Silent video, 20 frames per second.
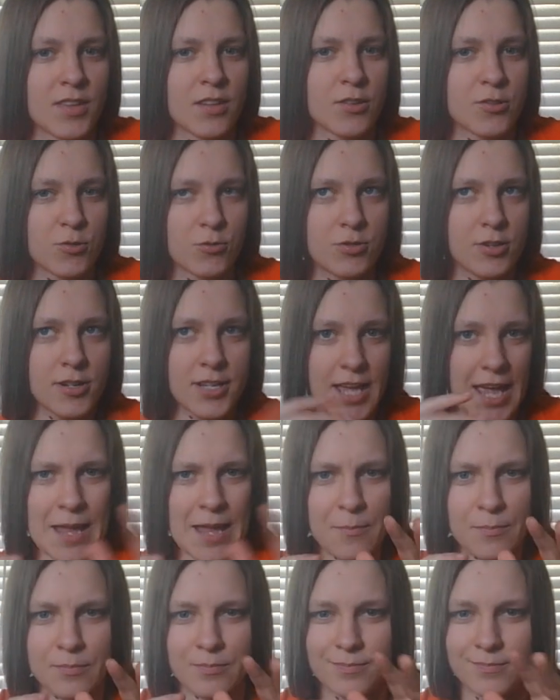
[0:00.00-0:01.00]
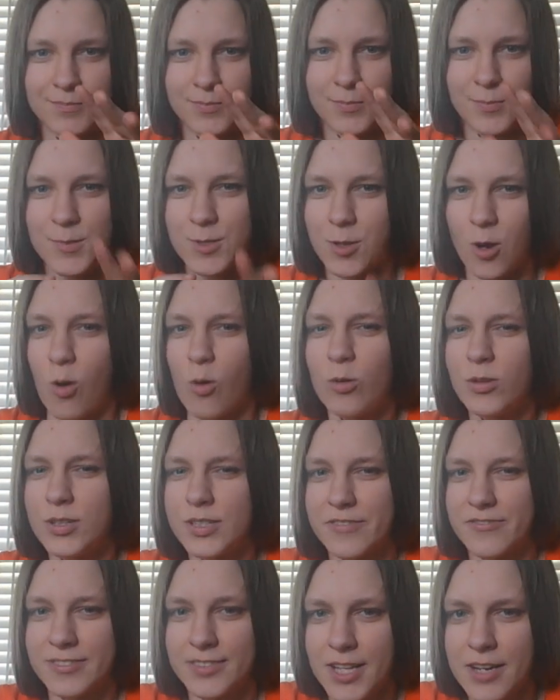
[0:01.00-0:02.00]
So their game is a whole
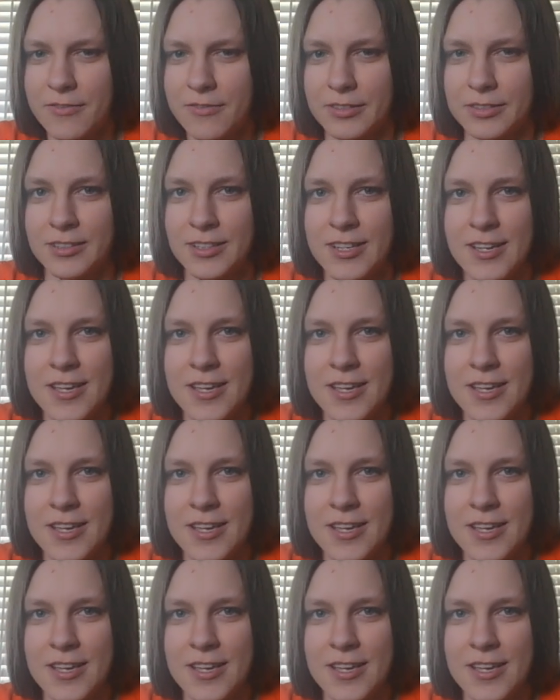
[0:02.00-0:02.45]
different level.